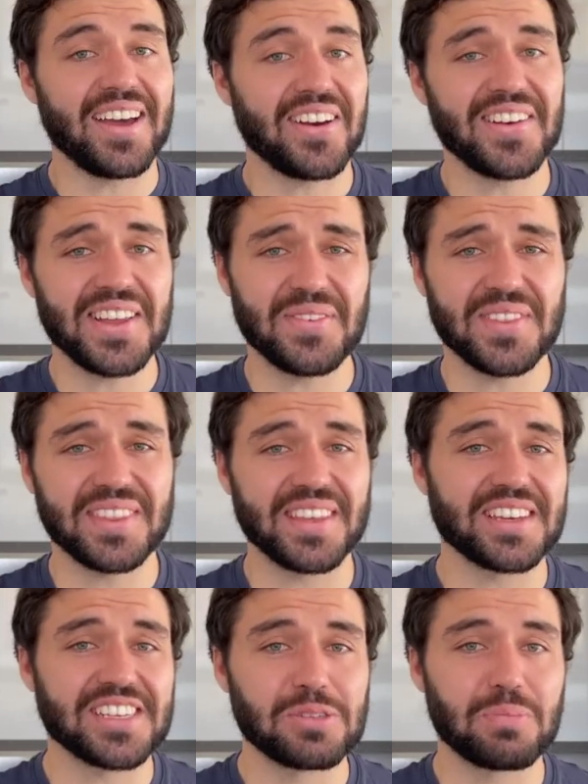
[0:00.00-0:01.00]
don't even
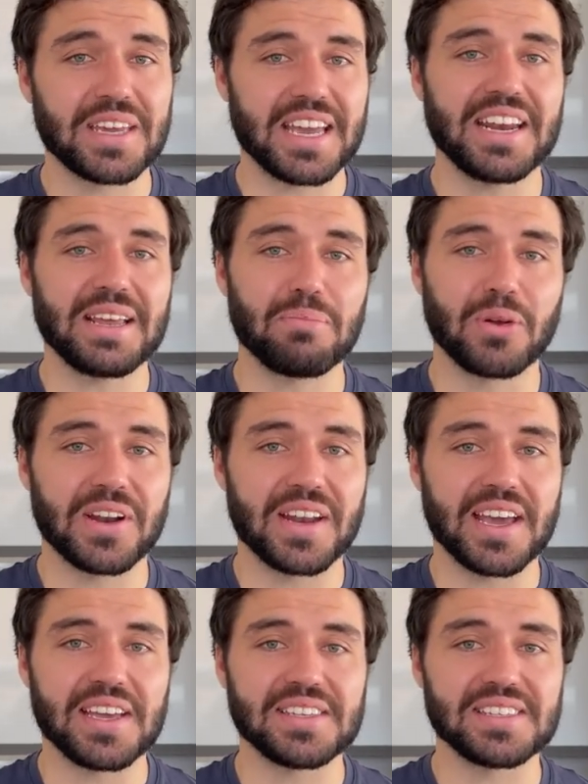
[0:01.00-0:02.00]
think spaghetti
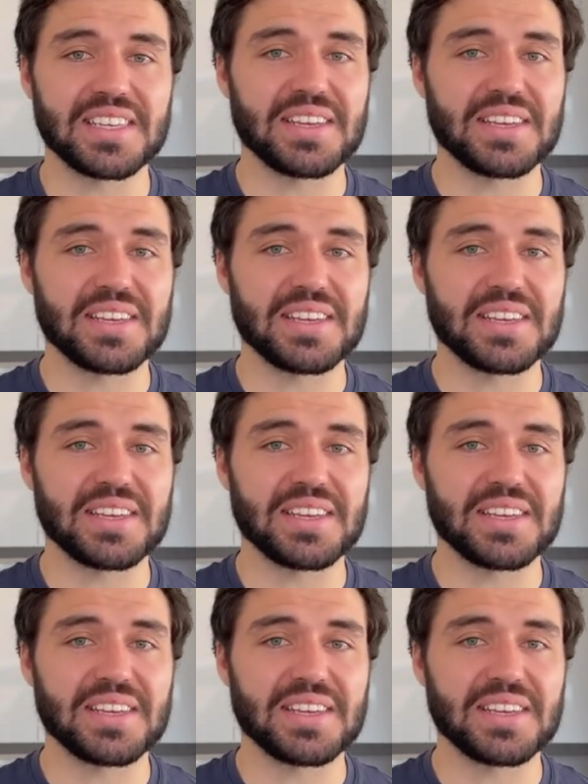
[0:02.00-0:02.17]
bolognese